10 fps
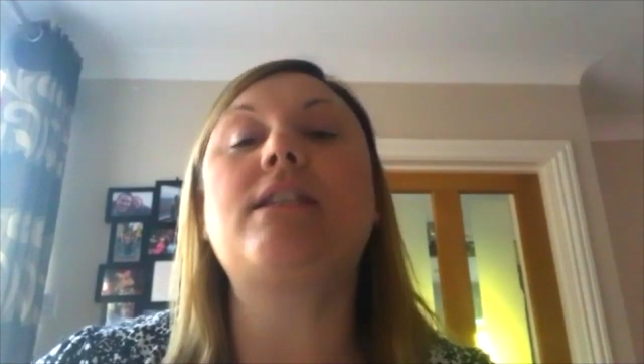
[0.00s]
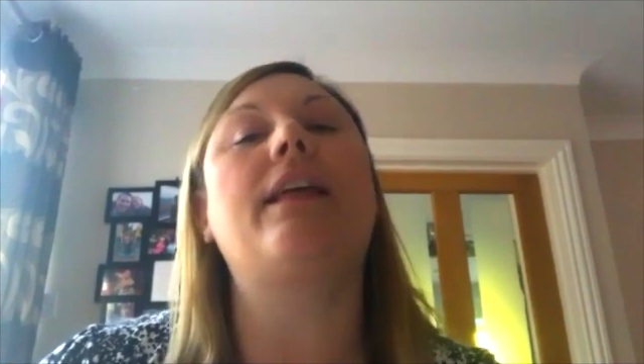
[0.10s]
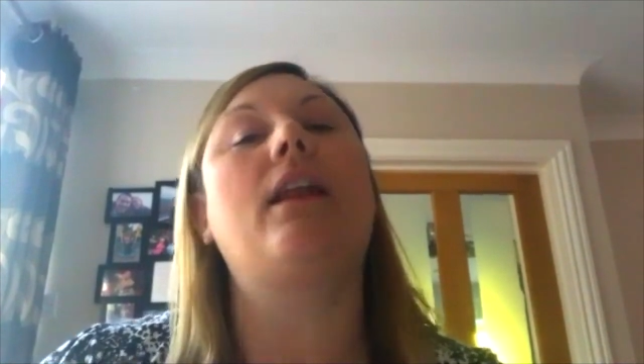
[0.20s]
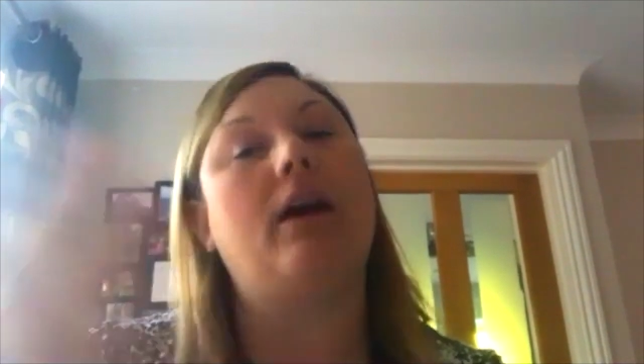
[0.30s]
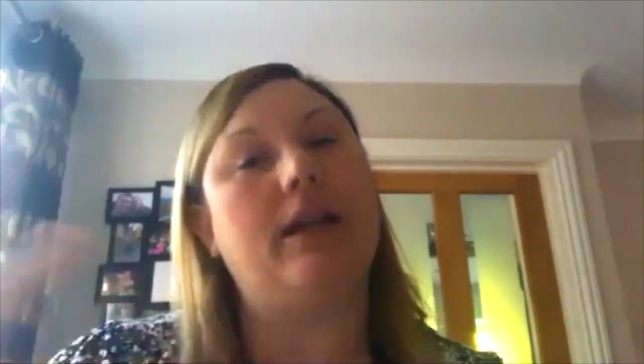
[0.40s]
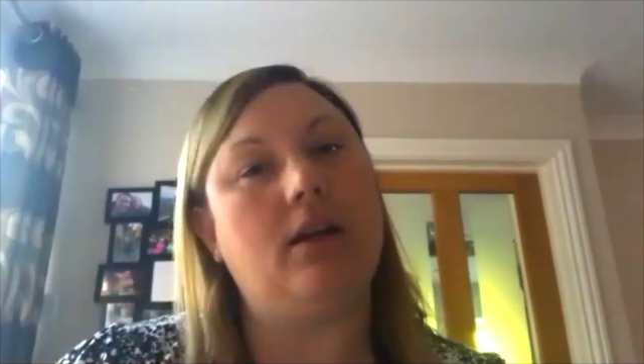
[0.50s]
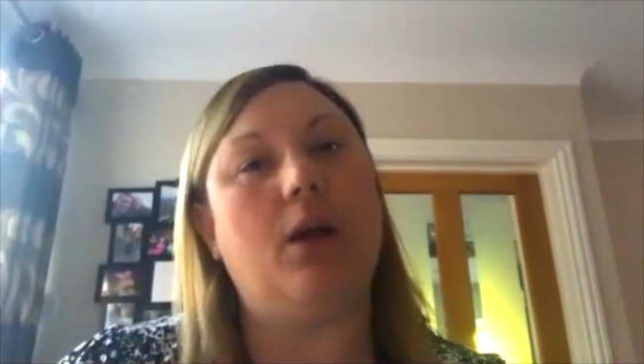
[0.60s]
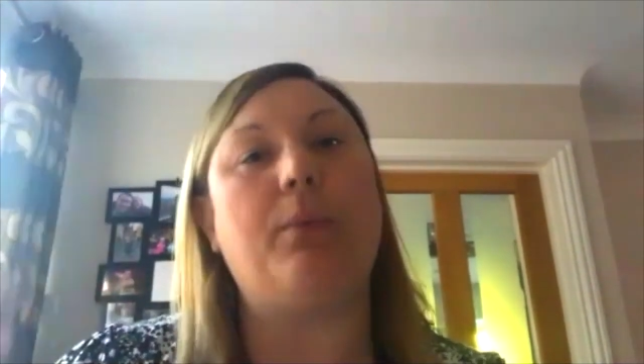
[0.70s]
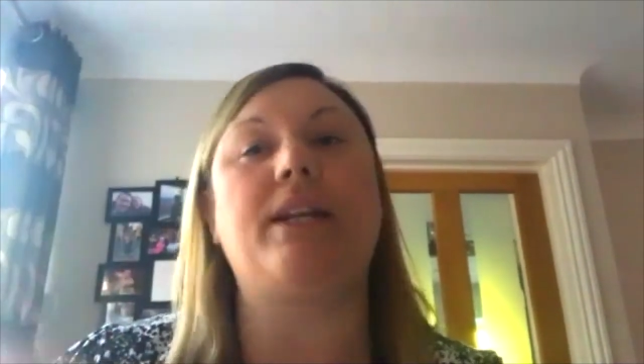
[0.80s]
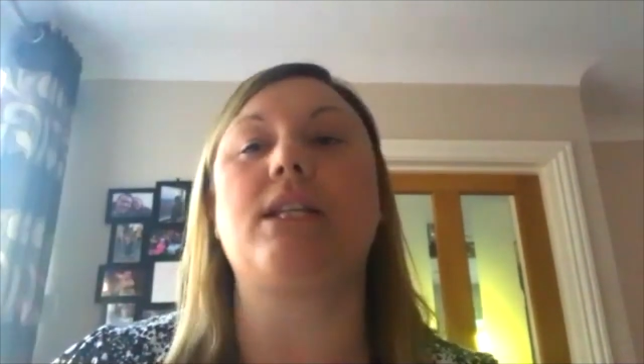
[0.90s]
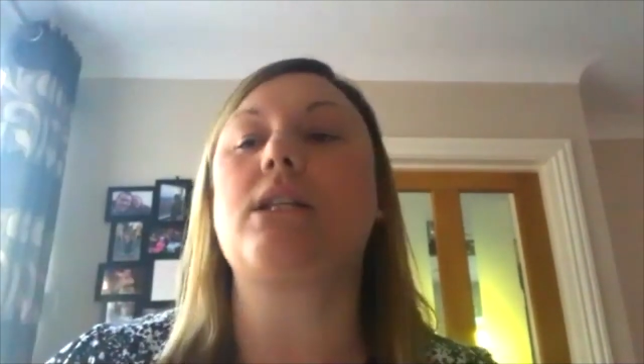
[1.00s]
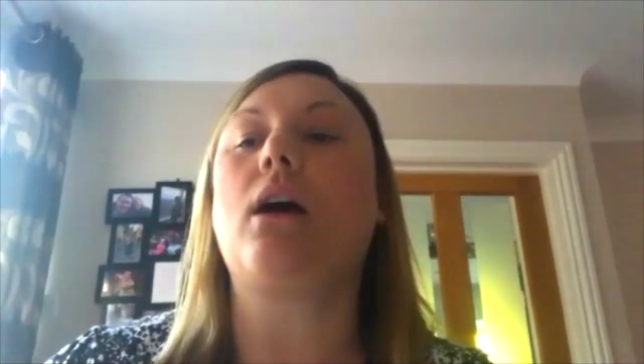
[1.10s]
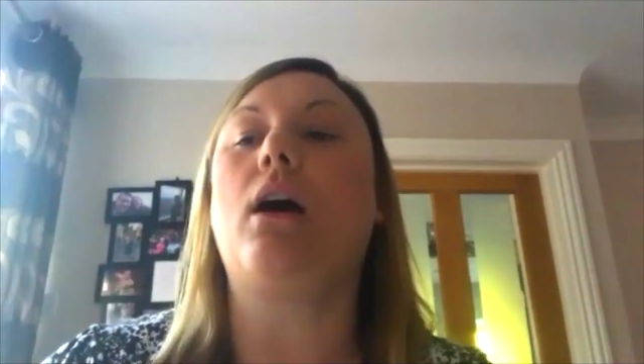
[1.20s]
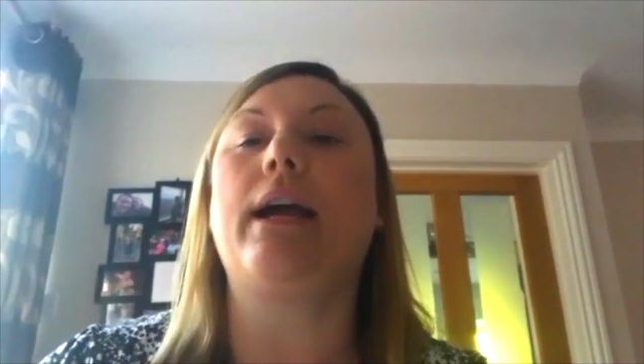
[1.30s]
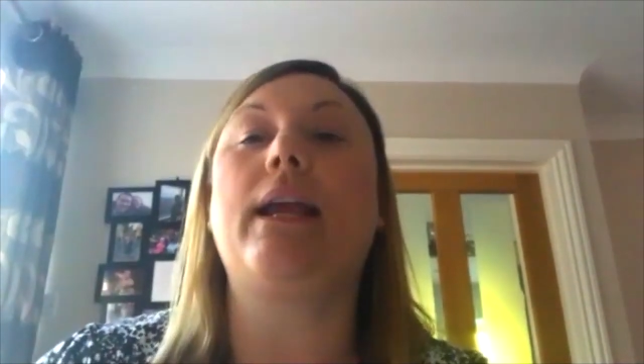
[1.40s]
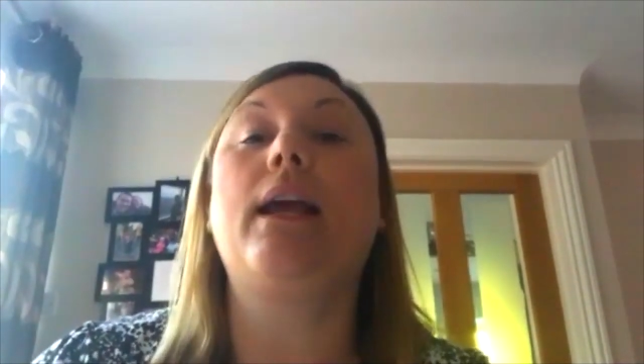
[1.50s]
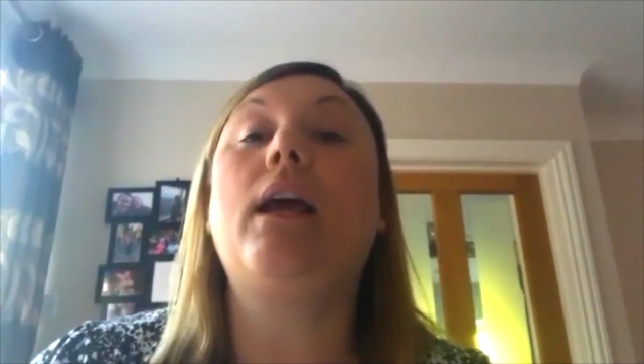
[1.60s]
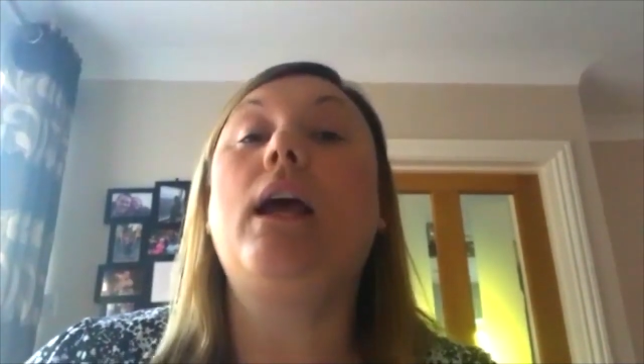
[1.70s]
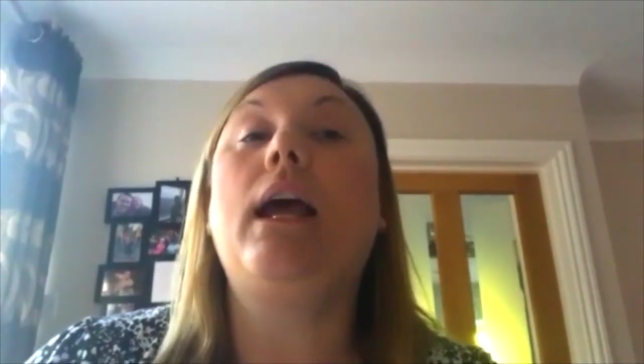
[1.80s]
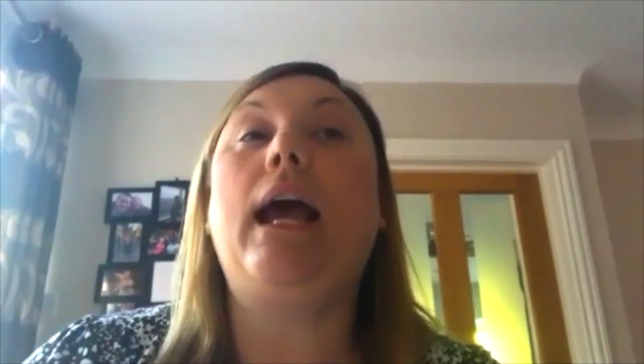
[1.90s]
So then I went to Sky,
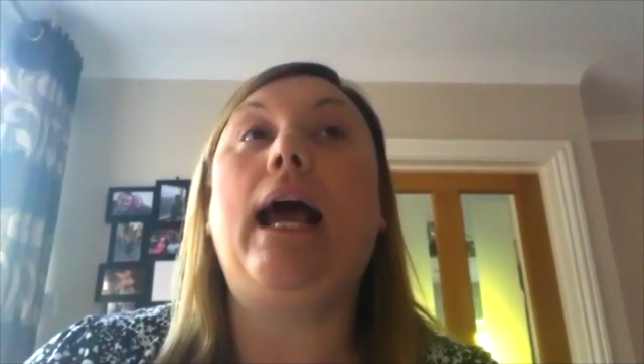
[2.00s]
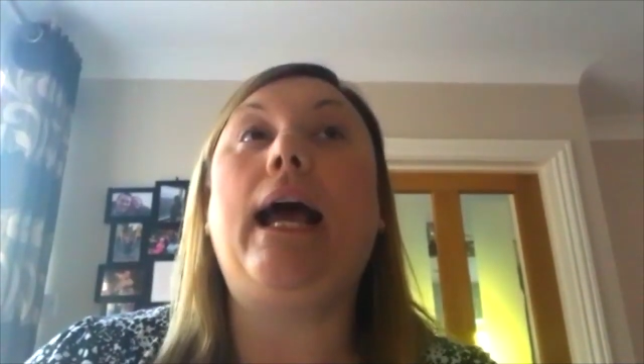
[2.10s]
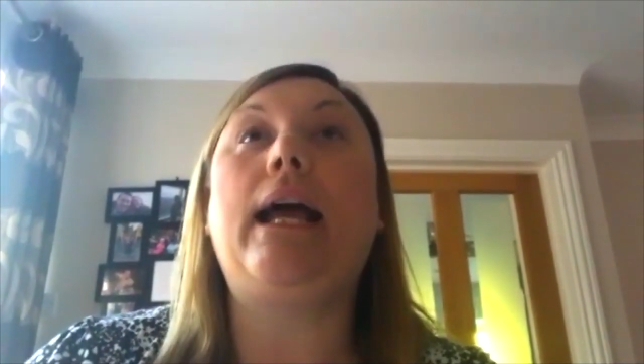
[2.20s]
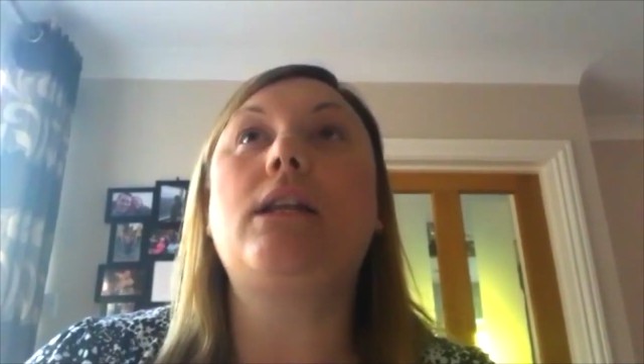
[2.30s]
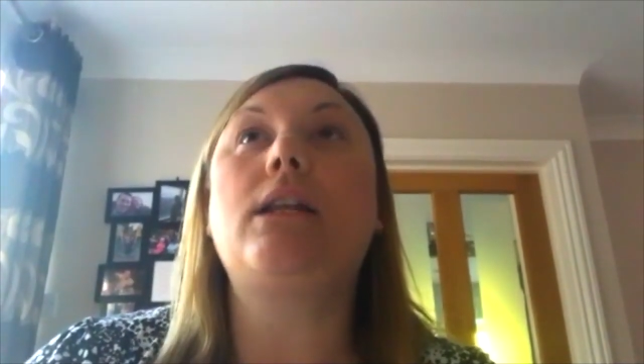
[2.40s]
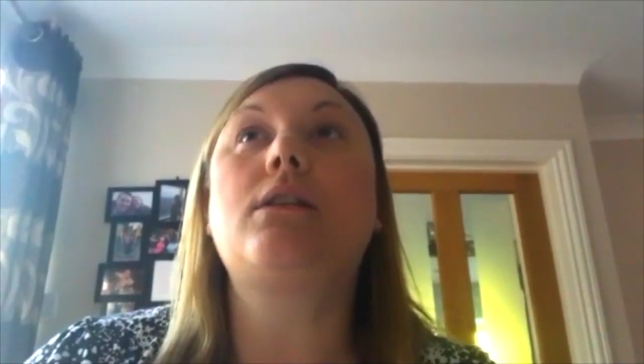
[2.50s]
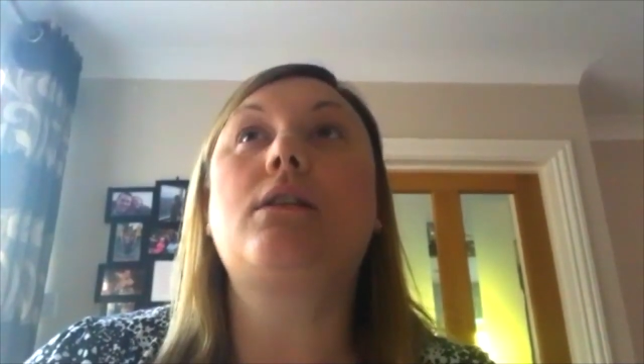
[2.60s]
and